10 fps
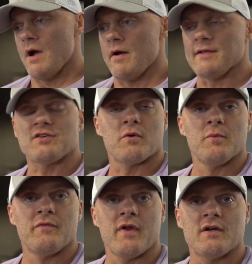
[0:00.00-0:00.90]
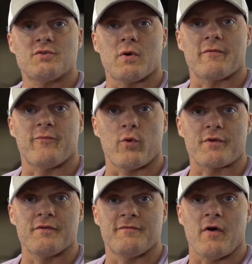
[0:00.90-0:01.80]
All right, so we're moving on to our
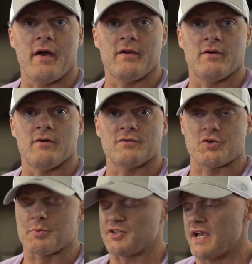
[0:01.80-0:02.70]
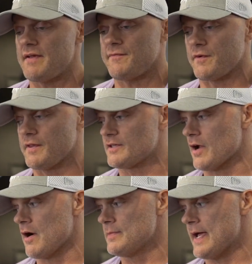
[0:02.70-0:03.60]
fourth and final superset for this
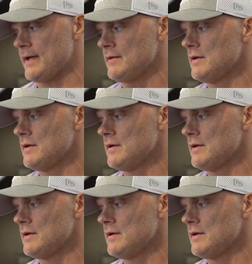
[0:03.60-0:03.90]
arm day.